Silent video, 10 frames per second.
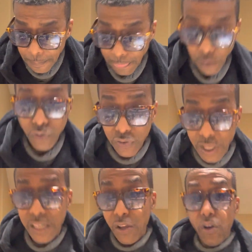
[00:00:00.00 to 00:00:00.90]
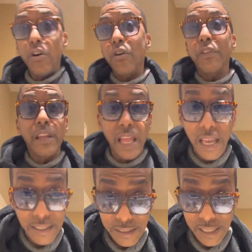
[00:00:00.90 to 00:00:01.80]
you study all the
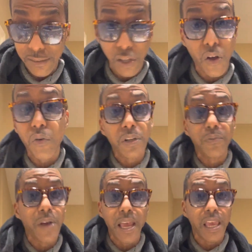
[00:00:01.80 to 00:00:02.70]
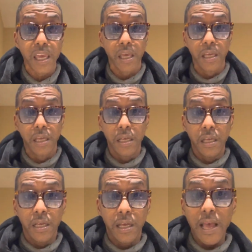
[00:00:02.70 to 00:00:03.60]
lines, and that's the only way.
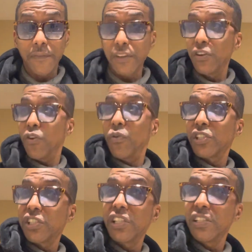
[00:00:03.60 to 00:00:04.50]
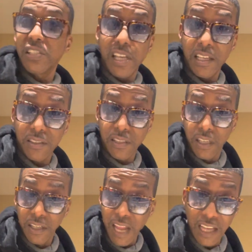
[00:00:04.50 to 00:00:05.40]
I have to know what she says,
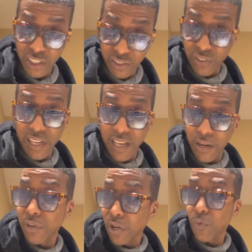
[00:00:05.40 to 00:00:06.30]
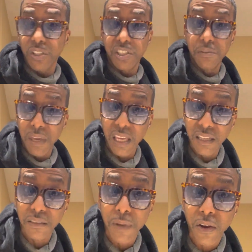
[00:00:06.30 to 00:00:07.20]
not just her line. I want to know what she
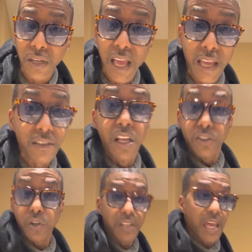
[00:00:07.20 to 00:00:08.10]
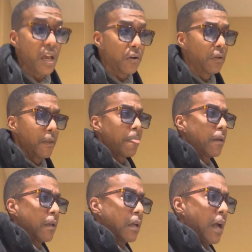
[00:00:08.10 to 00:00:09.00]
means by her line. So now
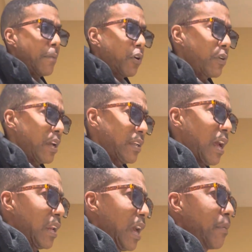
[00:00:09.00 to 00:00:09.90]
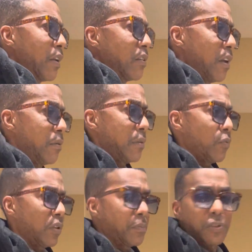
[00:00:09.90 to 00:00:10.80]
I'm gonna create dynamics
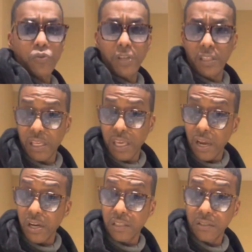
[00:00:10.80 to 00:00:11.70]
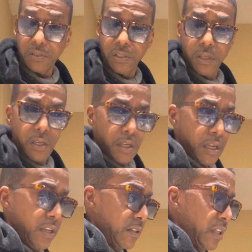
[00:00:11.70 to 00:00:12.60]
and between the characters
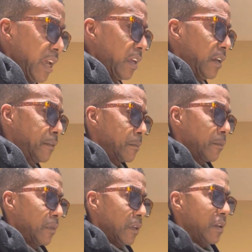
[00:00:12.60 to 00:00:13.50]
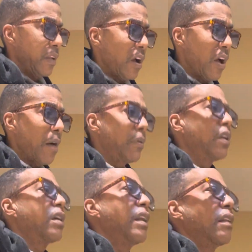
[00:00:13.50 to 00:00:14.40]
is like, now I'm
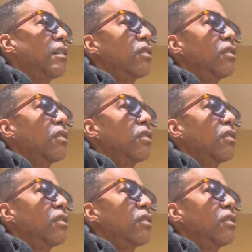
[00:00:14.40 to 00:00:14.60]
looking at the